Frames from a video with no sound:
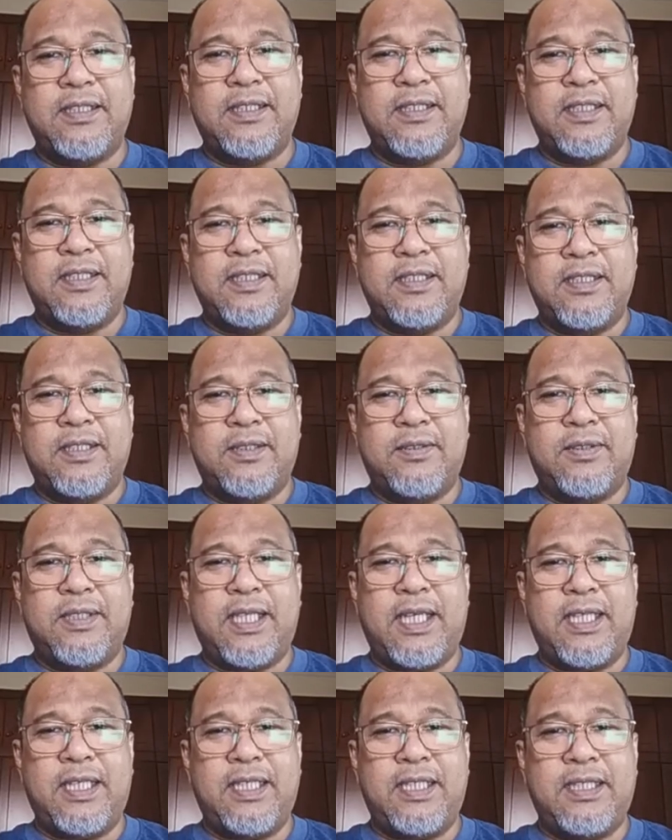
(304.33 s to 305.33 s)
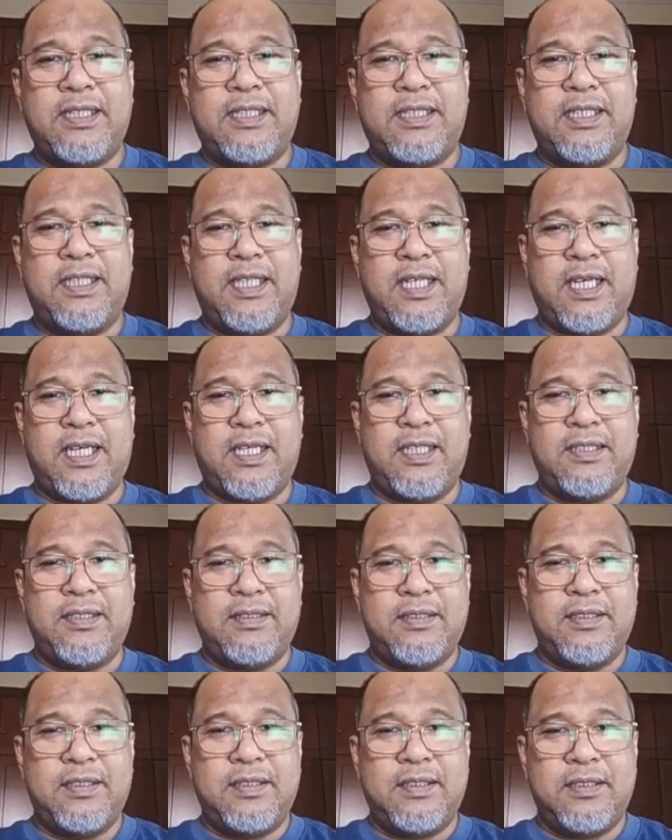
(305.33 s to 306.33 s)
So that is their
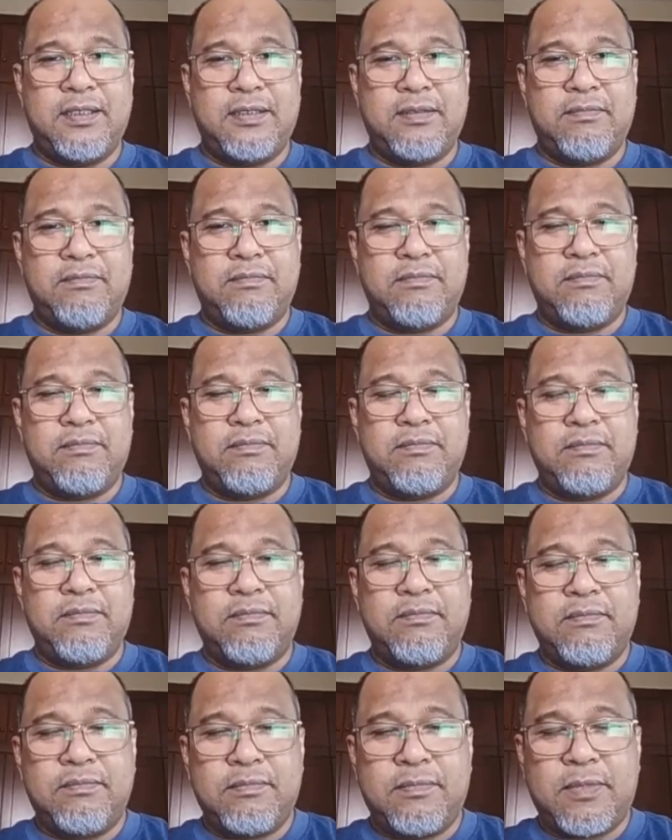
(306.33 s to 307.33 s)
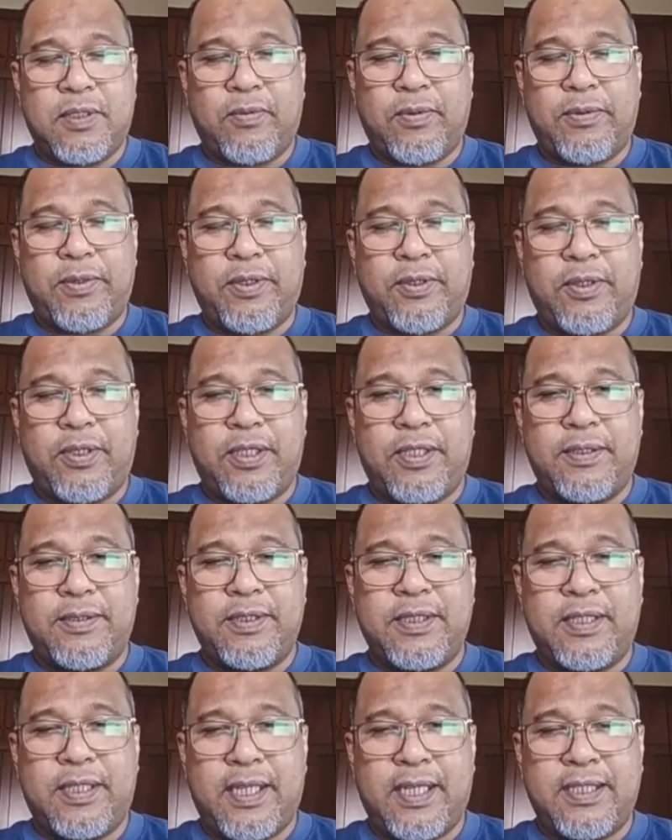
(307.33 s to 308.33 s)
what we call
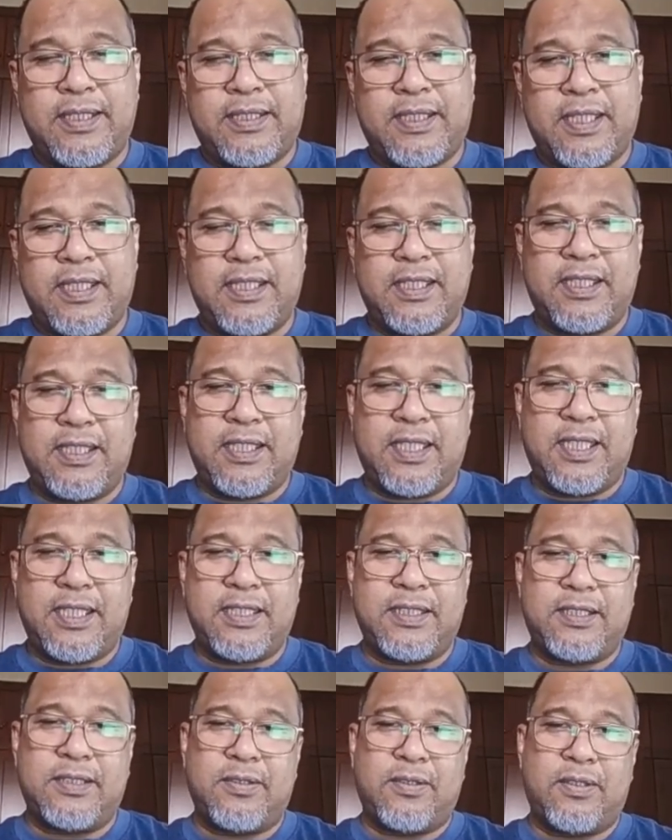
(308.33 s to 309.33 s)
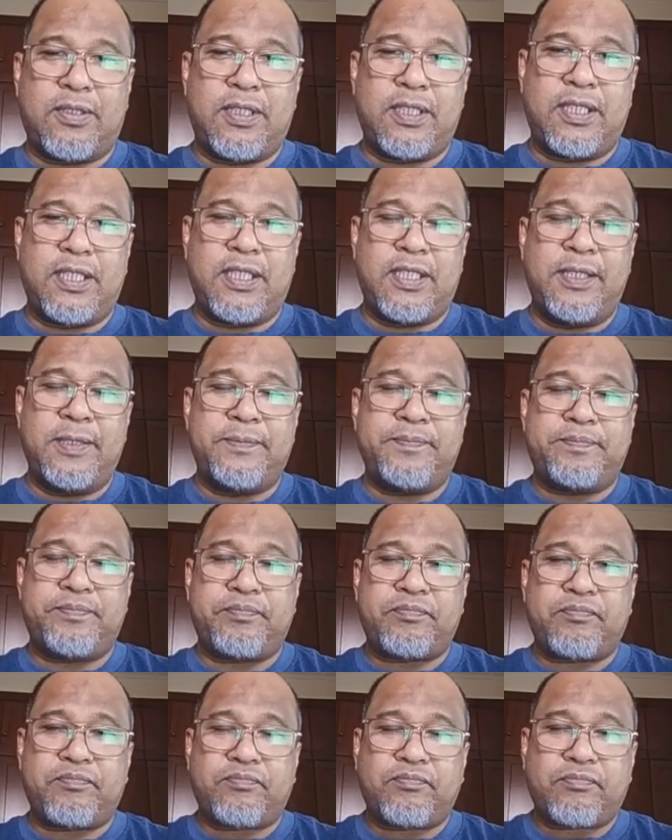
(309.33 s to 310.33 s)
grand strategy. That is on the
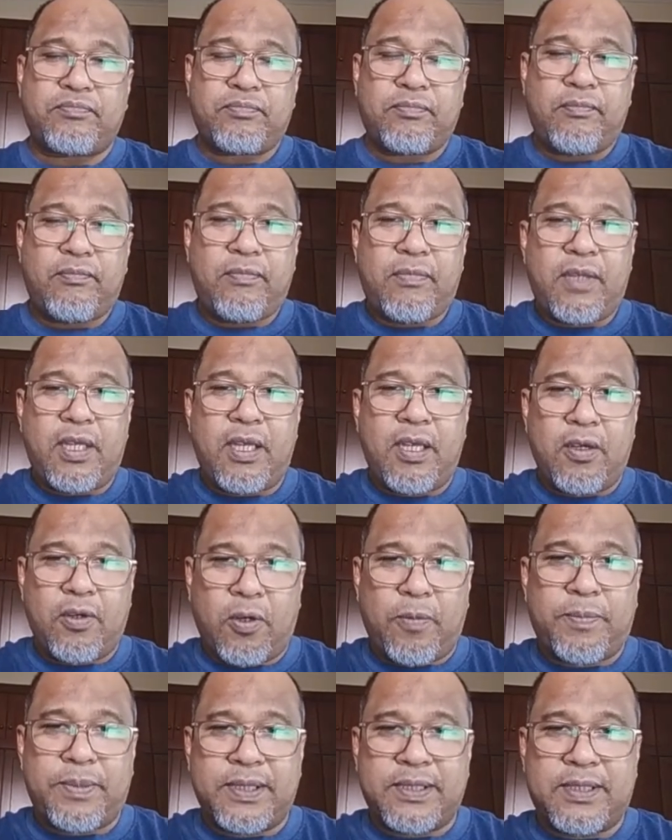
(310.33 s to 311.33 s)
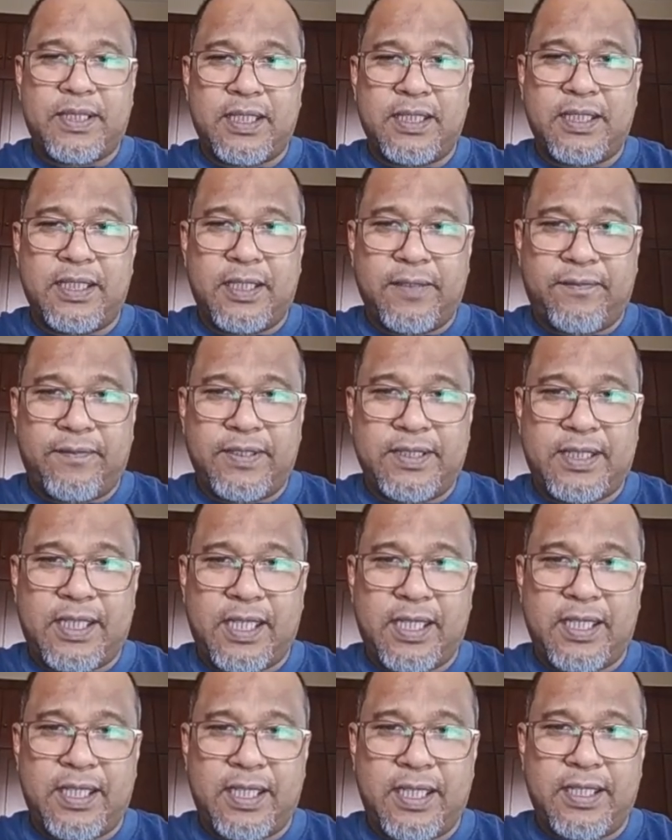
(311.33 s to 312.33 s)
corporate strategy, the first
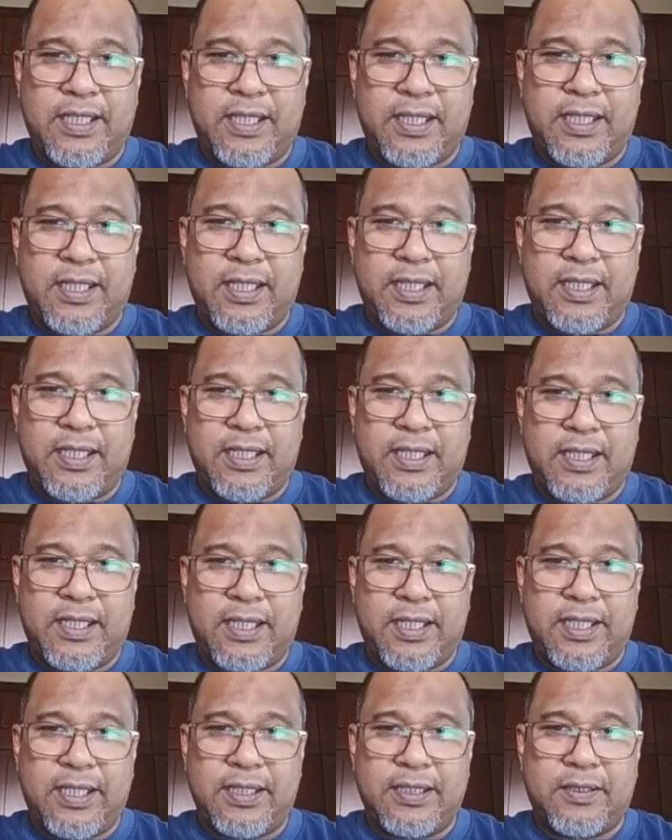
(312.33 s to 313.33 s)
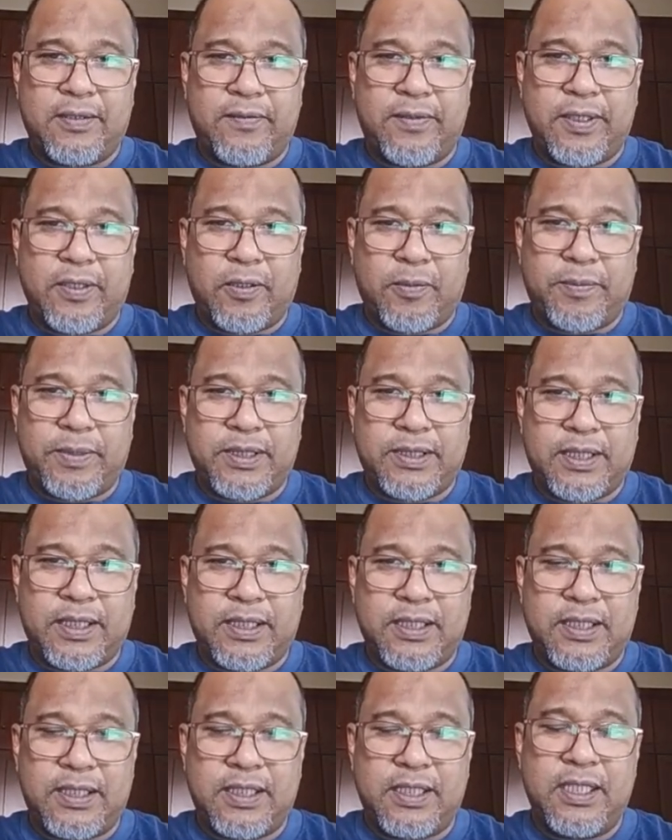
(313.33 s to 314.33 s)
layers of the corporate
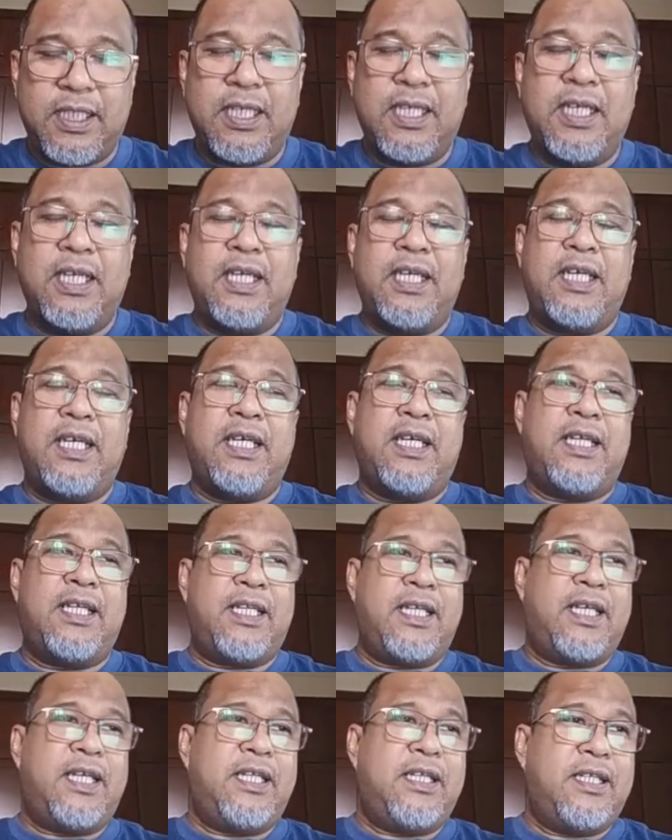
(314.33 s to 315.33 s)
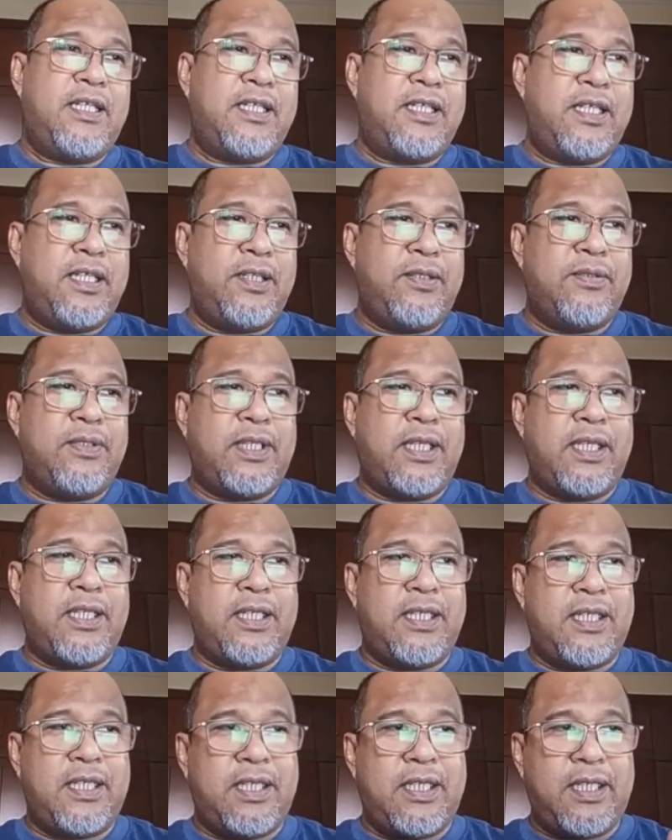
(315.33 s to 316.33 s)
strategy. Then they know that
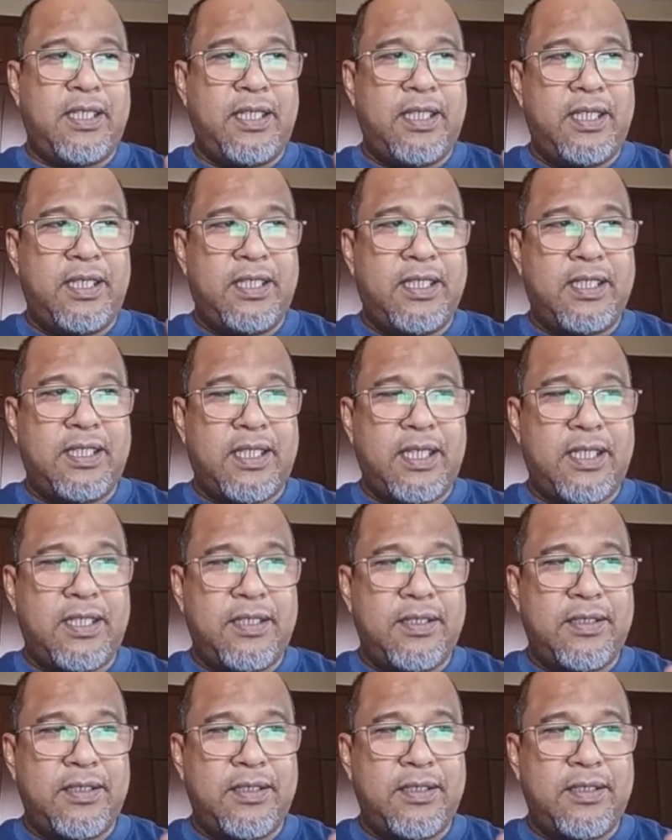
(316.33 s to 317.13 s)
they either can